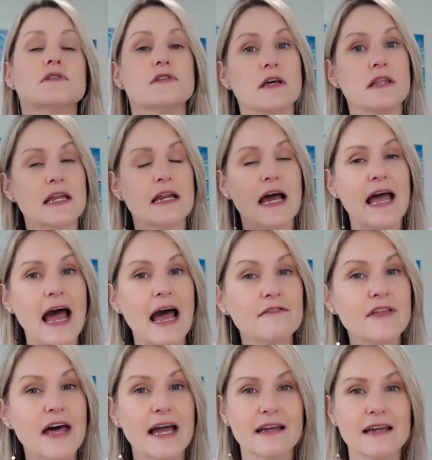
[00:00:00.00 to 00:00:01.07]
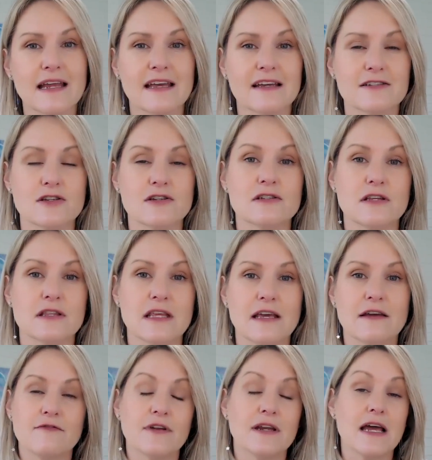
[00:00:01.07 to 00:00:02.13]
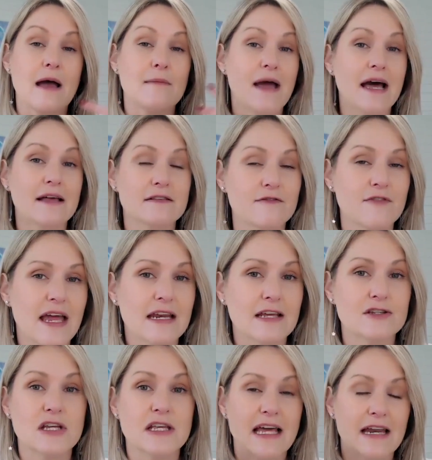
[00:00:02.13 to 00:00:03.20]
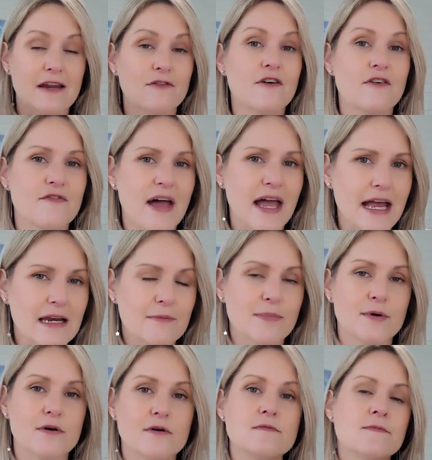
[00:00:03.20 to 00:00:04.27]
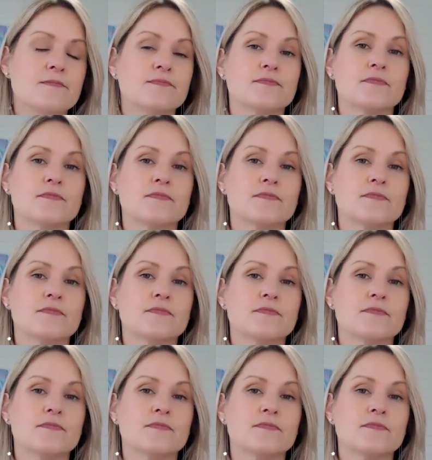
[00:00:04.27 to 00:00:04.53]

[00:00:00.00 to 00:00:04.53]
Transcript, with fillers: so that I have that connection to the infinite amounts of energy that are available,